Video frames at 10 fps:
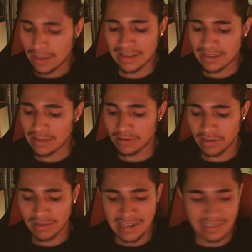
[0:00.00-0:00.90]
And then
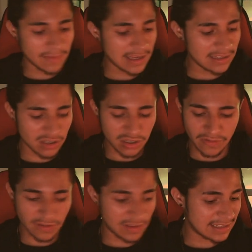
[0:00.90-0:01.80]
the last message
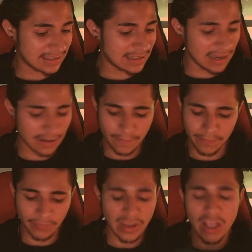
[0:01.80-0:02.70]
for this deck,
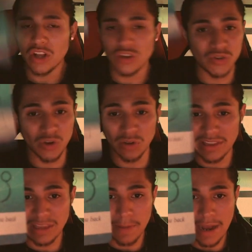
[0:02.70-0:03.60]
don't
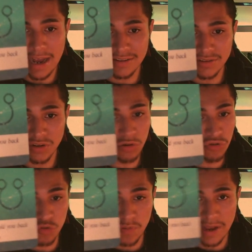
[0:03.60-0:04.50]
let the past
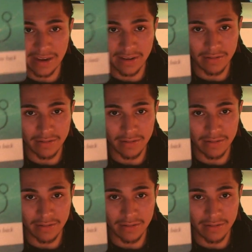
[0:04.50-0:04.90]
hold you back.